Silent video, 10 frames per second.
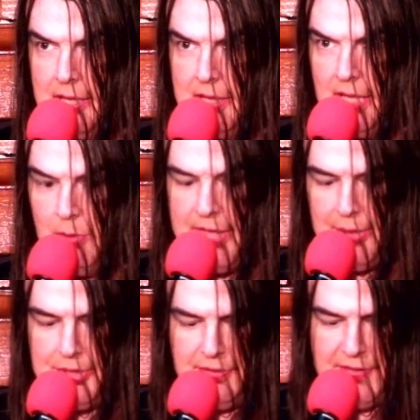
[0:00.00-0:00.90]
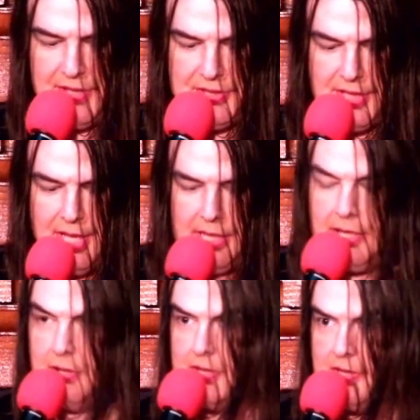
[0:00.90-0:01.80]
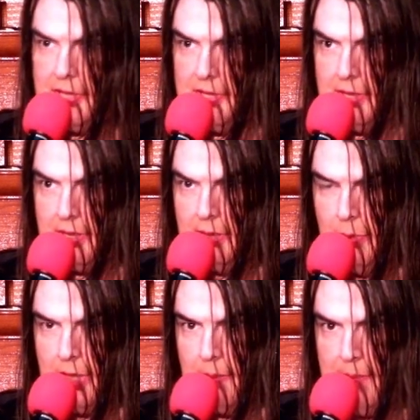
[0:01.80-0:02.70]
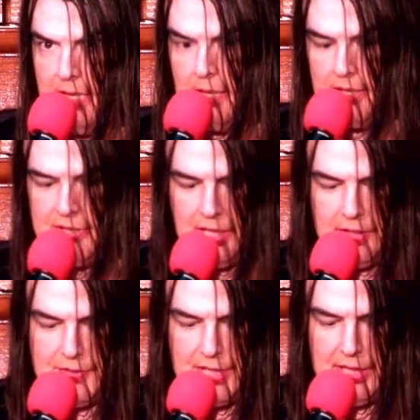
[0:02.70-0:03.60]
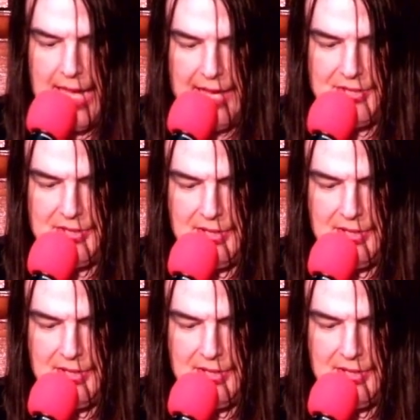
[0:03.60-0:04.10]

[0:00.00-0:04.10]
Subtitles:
and without defense. Here, sister, we can be ourselves at last.